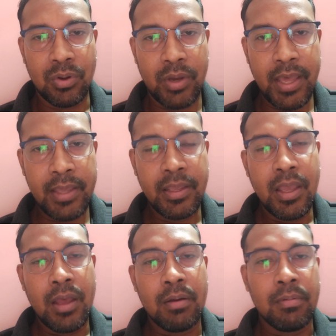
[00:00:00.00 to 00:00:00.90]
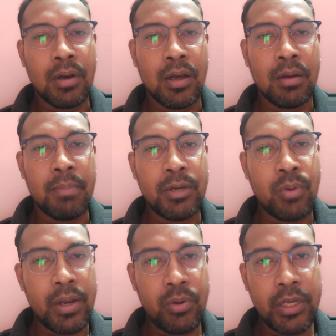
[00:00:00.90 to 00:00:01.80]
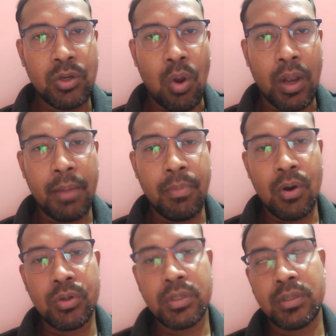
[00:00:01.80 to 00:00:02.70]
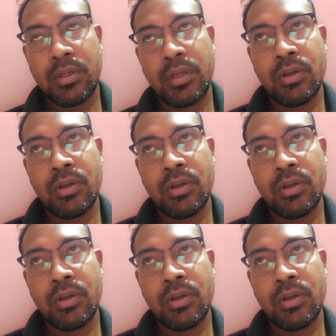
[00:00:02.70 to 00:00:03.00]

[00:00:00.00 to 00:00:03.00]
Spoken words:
Okay, but when we talk about